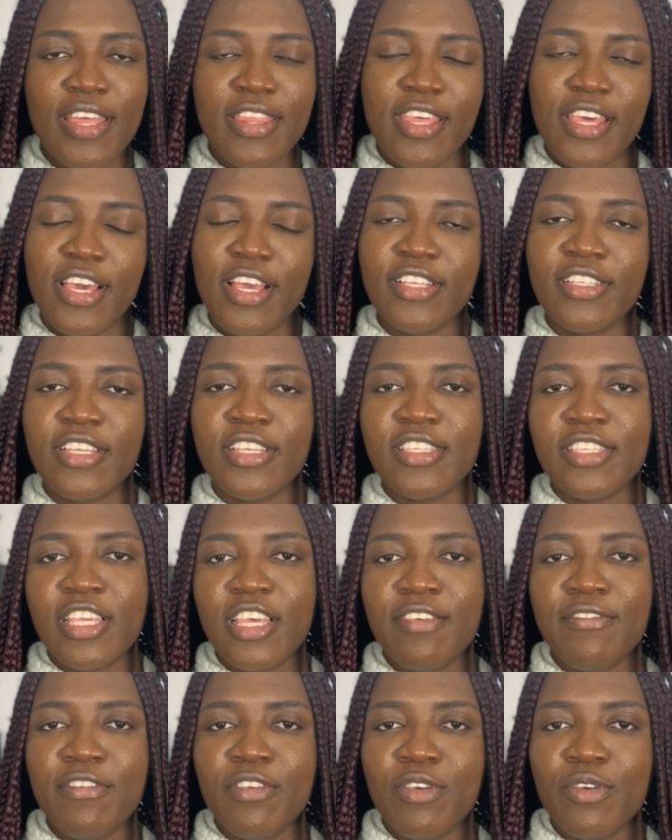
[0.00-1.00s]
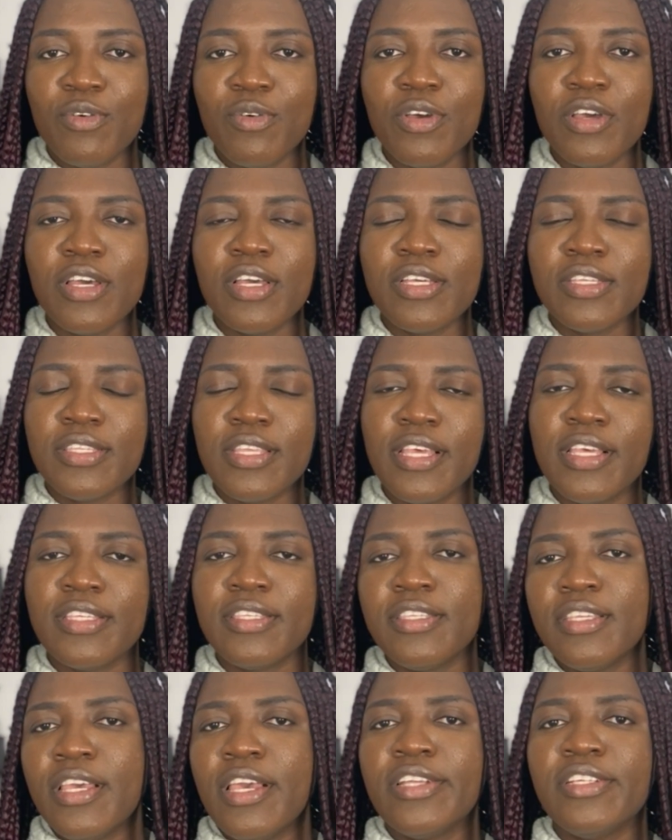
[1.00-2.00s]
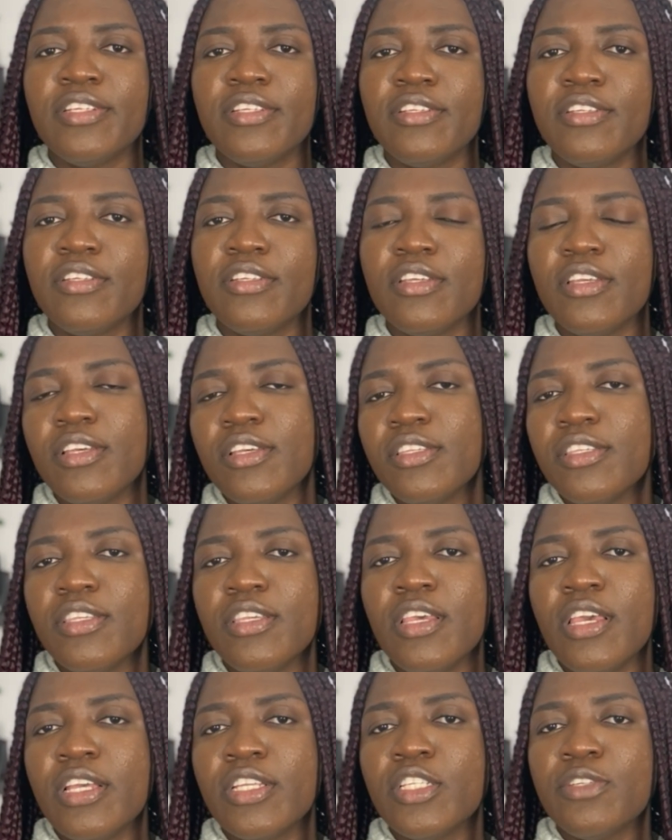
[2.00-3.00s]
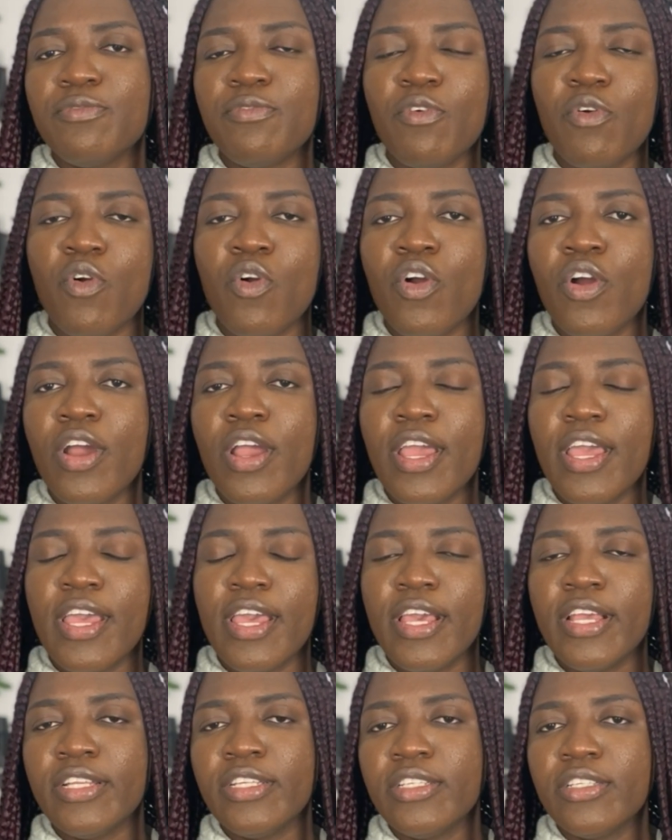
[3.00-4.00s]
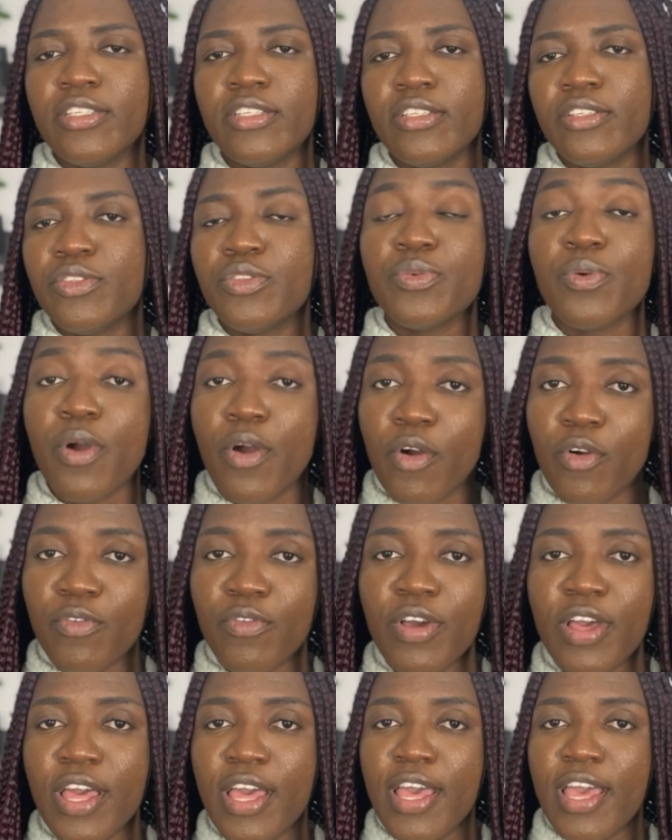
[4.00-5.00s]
They can just give you, say, CH4H12,